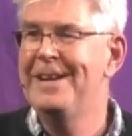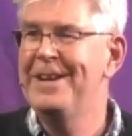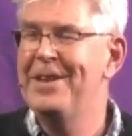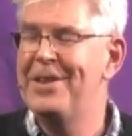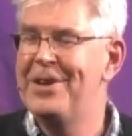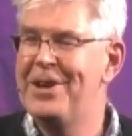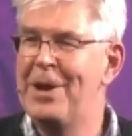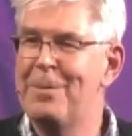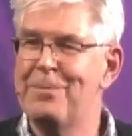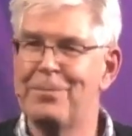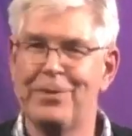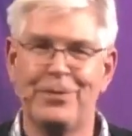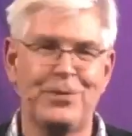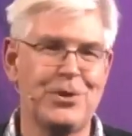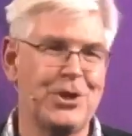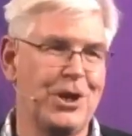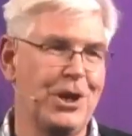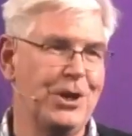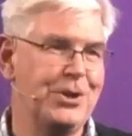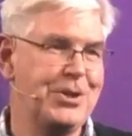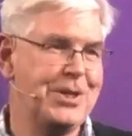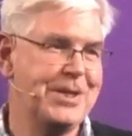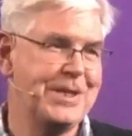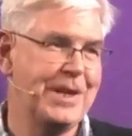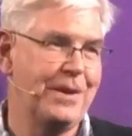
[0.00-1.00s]
The number of
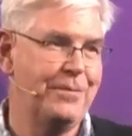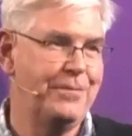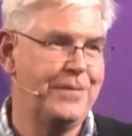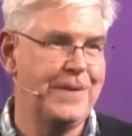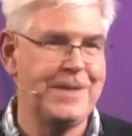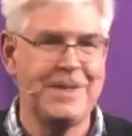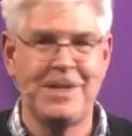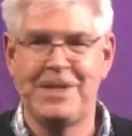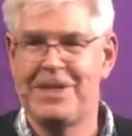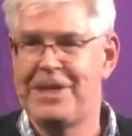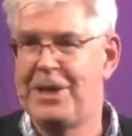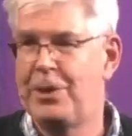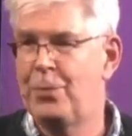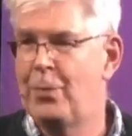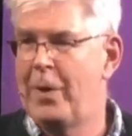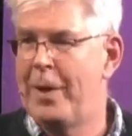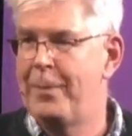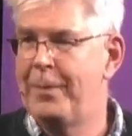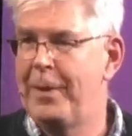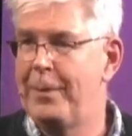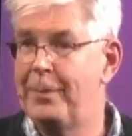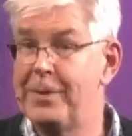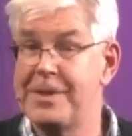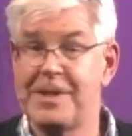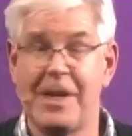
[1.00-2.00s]
churches I've visited where
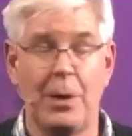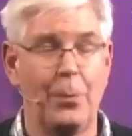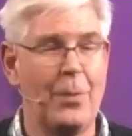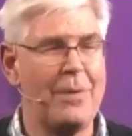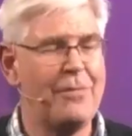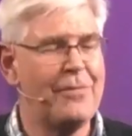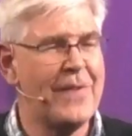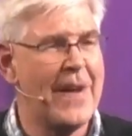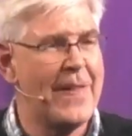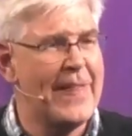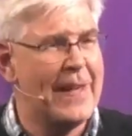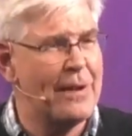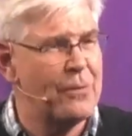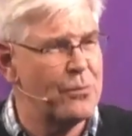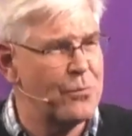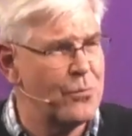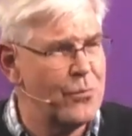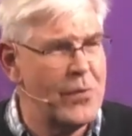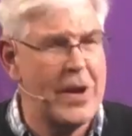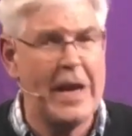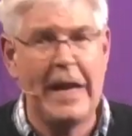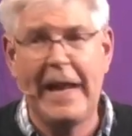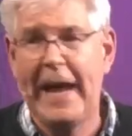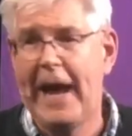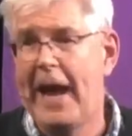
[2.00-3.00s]
people are saying, we found that
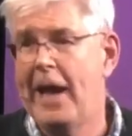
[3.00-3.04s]
really